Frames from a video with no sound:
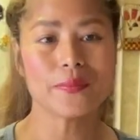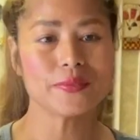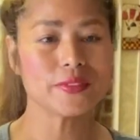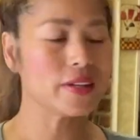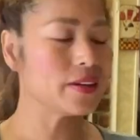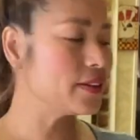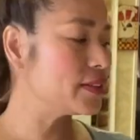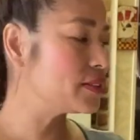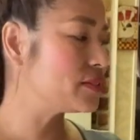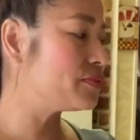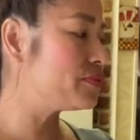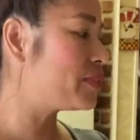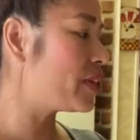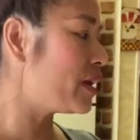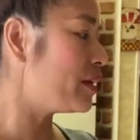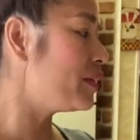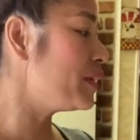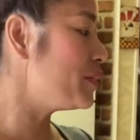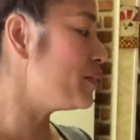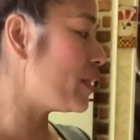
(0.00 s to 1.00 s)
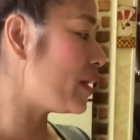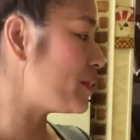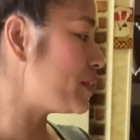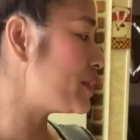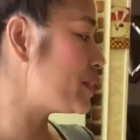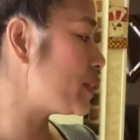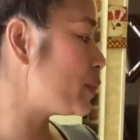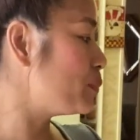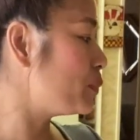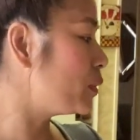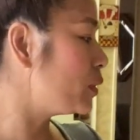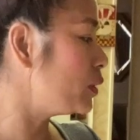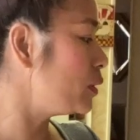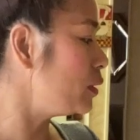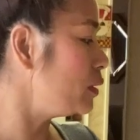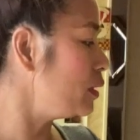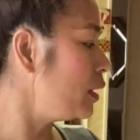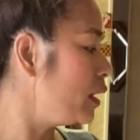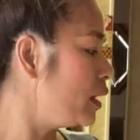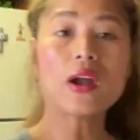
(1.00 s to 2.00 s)
It is very simple.
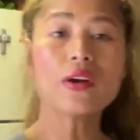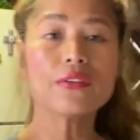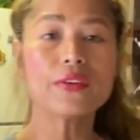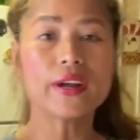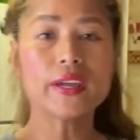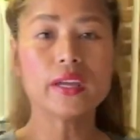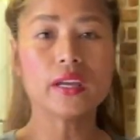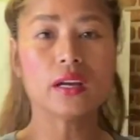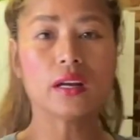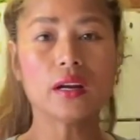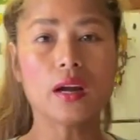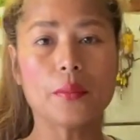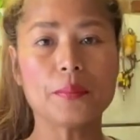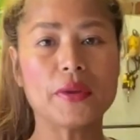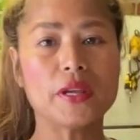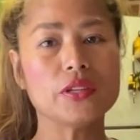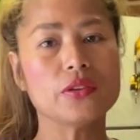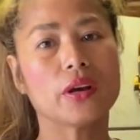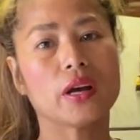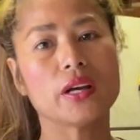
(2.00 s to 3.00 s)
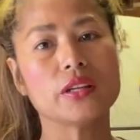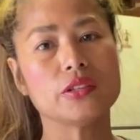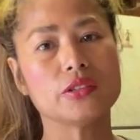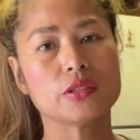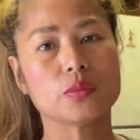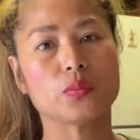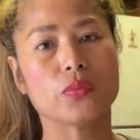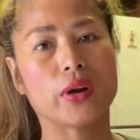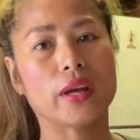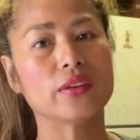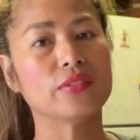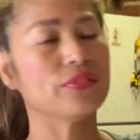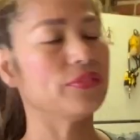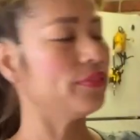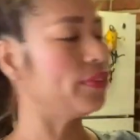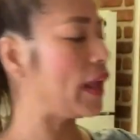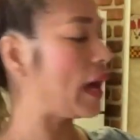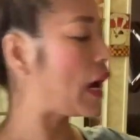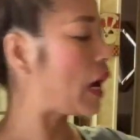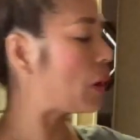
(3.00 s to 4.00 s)
Right here, I mean, you can use bread
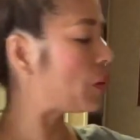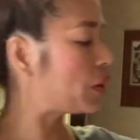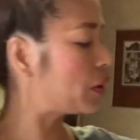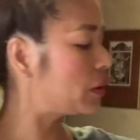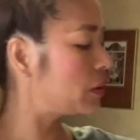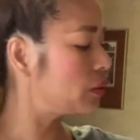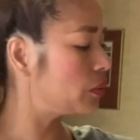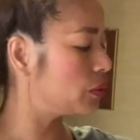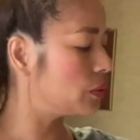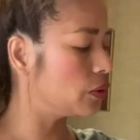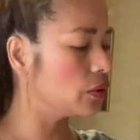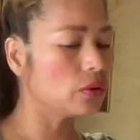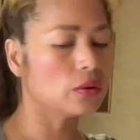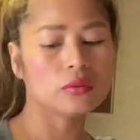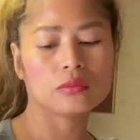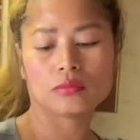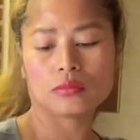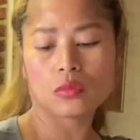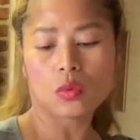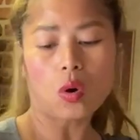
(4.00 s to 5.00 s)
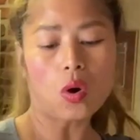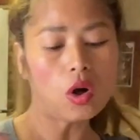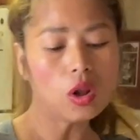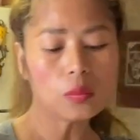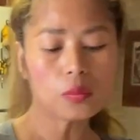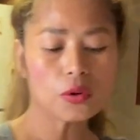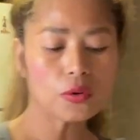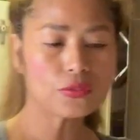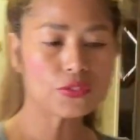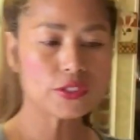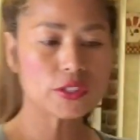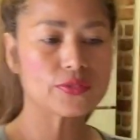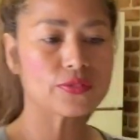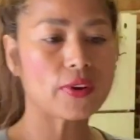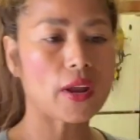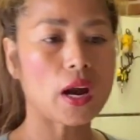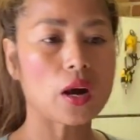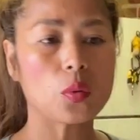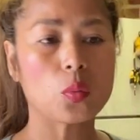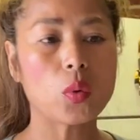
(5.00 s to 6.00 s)
flour or all-purpose
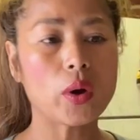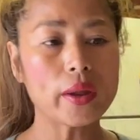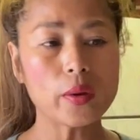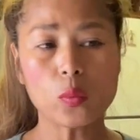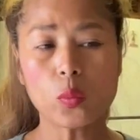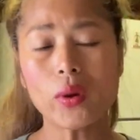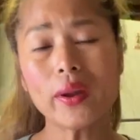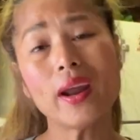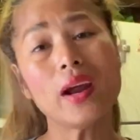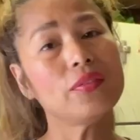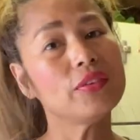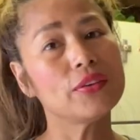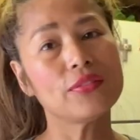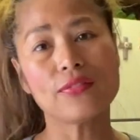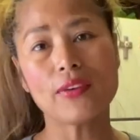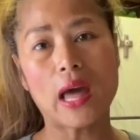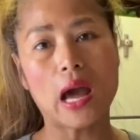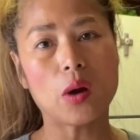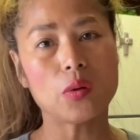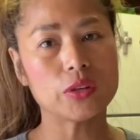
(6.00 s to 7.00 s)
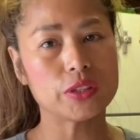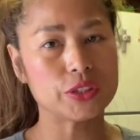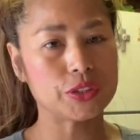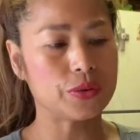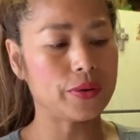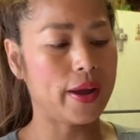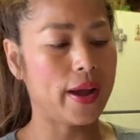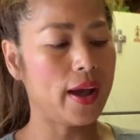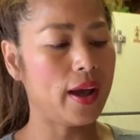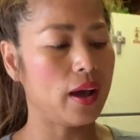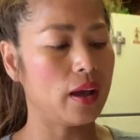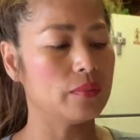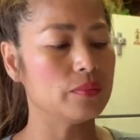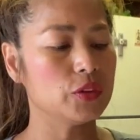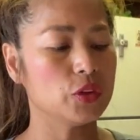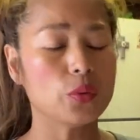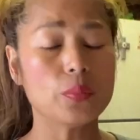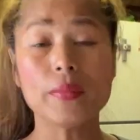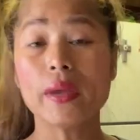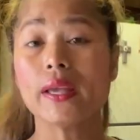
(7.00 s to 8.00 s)
flour, whatever flours you have.
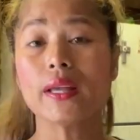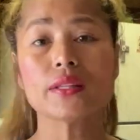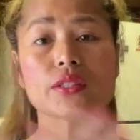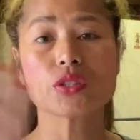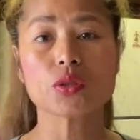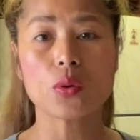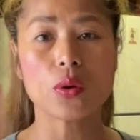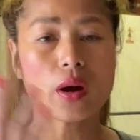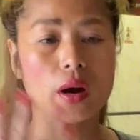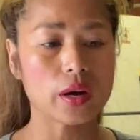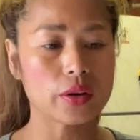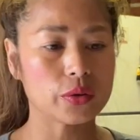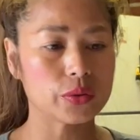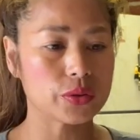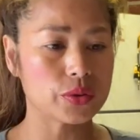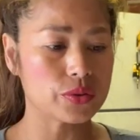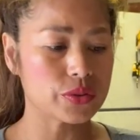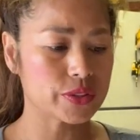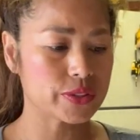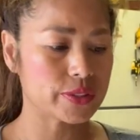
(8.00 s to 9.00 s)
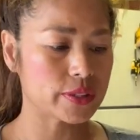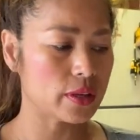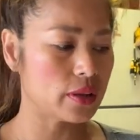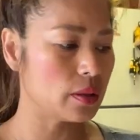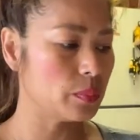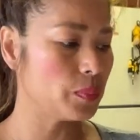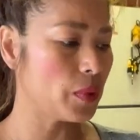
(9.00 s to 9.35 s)
Don't make it so hard on yourself.